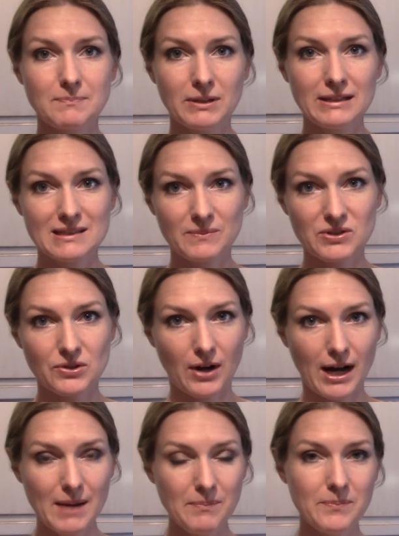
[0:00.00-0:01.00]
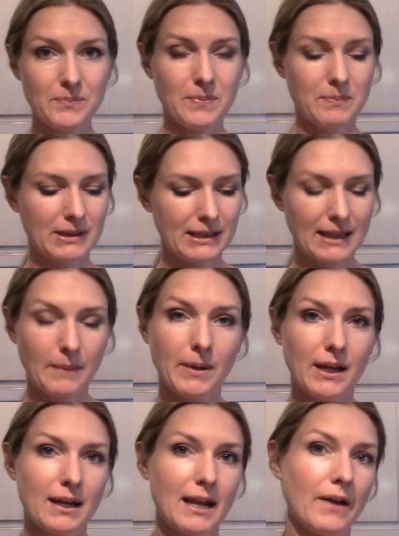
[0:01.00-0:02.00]
please subscribe. Click that
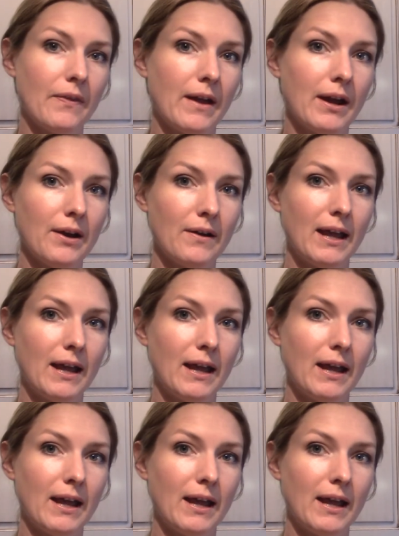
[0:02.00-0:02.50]
button down there,